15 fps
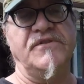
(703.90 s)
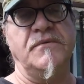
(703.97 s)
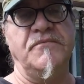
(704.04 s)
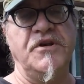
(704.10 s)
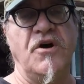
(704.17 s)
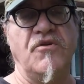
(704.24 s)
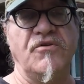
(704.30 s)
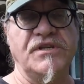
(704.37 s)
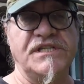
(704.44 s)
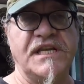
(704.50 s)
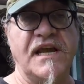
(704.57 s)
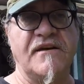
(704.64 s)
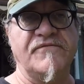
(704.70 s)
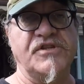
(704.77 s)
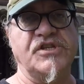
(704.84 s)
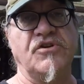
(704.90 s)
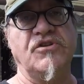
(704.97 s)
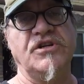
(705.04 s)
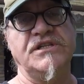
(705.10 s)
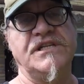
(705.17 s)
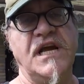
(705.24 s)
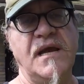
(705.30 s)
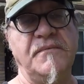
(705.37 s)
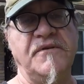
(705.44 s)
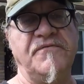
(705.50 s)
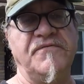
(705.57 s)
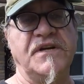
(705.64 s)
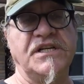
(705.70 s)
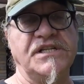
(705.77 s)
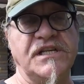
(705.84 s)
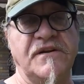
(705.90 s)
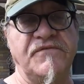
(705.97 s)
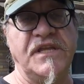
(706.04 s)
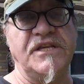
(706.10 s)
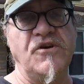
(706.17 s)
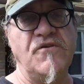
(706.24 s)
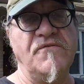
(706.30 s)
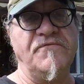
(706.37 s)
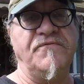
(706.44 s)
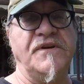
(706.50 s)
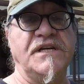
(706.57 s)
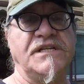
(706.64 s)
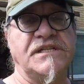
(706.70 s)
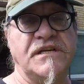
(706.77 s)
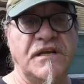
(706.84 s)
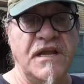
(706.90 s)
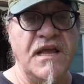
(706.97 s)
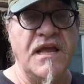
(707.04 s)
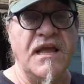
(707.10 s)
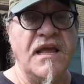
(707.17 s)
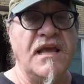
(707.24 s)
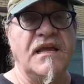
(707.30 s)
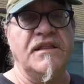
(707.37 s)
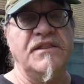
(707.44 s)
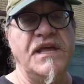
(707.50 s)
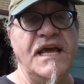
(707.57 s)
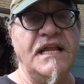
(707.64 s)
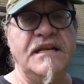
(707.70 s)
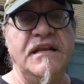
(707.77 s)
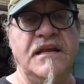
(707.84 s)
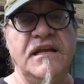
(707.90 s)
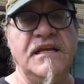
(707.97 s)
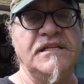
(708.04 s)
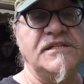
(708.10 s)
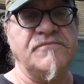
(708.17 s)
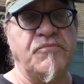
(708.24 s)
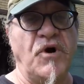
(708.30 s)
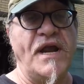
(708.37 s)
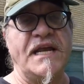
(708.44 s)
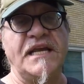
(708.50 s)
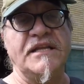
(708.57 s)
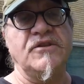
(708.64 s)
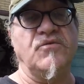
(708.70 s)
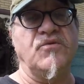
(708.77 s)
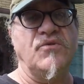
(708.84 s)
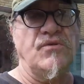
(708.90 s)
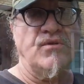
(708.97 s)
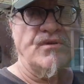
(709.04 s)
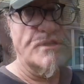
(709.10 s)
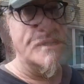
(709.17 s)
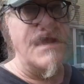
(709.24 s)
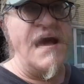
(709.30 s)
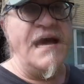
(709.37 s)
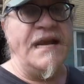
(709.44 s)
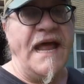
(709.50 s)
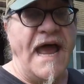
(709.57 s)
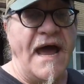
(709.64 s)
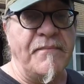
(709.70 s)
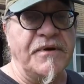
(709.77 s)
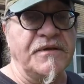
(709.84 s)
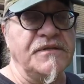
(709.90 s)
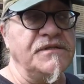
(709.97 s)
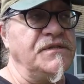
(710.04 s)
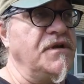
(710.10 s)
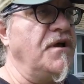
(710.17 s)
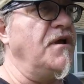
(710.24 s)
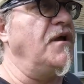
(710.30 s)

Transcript: them notice, they have a certain time to fix it. If they don't fix it, then it's breaking the rules. So if that happens,